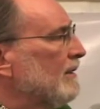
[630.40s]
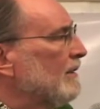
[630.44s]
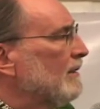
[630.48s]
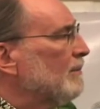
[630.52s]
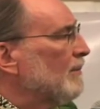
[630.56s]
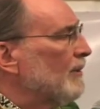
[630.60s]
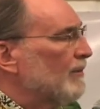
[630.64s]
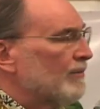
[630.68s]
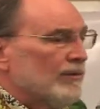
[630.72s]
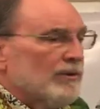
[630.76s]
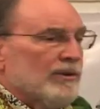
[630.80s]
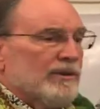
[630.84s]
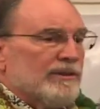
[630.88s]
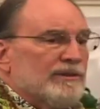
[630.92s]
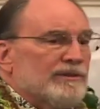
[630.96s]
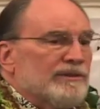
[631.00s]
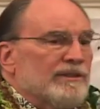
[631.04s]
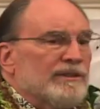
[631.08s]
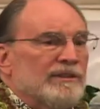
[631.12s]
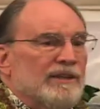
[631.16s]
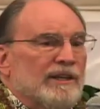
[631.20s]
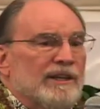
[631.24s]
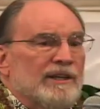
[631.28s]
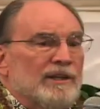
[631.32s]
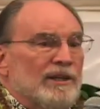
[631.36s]
before you
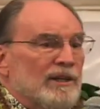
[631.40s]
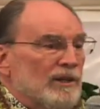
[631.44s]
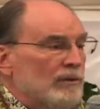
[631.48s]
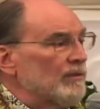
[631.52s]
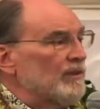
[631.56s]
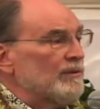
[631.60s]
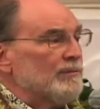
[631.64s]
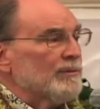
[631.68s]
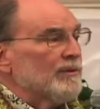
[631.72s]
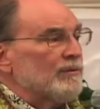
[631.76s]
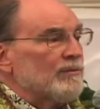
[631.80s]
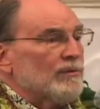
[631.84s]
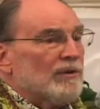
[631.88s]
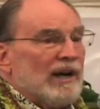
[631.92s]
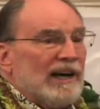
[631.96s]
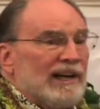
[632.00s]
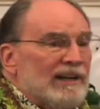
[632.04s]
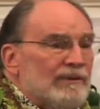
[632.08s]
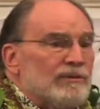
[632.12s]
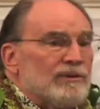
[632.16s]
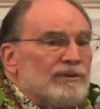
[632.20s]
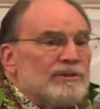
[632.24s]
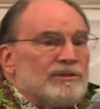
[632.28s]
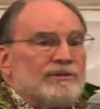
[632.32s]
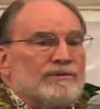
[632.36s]
tonight. We've been
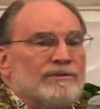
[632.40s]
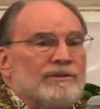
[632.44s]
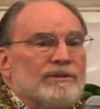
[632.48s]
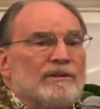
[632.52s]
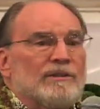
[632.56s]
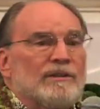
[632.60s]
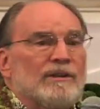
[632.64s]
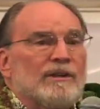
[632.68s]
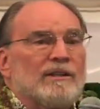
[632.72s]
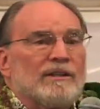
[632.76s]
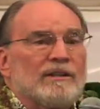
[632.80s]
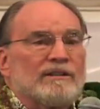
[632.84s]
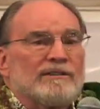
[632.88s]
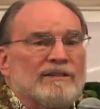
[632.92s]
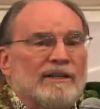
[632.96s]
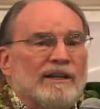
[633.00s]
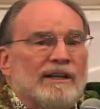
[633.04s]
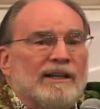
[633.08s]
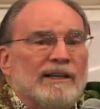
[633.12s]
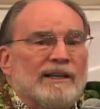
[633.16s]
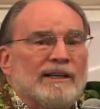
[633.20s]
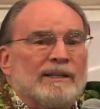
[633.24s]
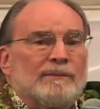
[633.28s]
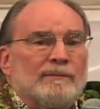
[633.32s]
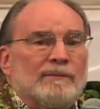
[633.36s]
rivals for a long
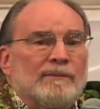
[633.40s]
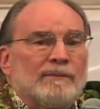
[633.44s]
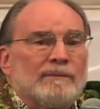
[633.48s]
time.